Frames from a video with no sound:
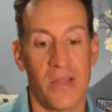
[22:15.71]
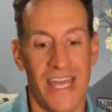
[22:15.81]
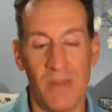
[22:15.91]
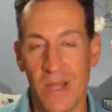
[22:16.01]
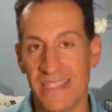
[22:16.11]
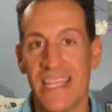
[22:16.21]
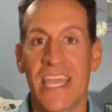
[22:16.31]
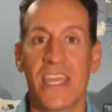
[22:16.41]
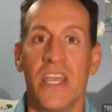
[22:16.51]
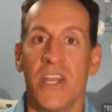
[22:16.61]
And I'm not
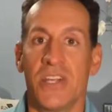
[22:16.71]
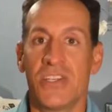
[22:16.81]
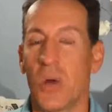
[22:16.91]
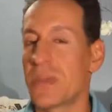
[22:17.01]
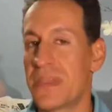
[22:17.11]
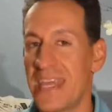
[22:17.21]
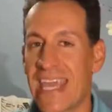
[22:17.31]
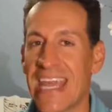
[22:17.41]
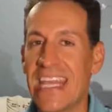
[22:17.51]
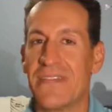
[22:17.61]
saying don't think
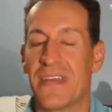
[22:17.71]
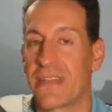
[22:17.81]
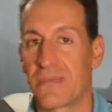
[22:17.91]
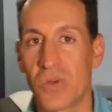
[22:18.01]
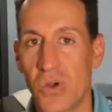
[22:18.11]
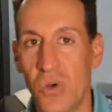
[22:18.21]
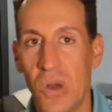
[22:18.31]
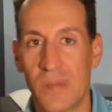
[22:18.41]
any of it through.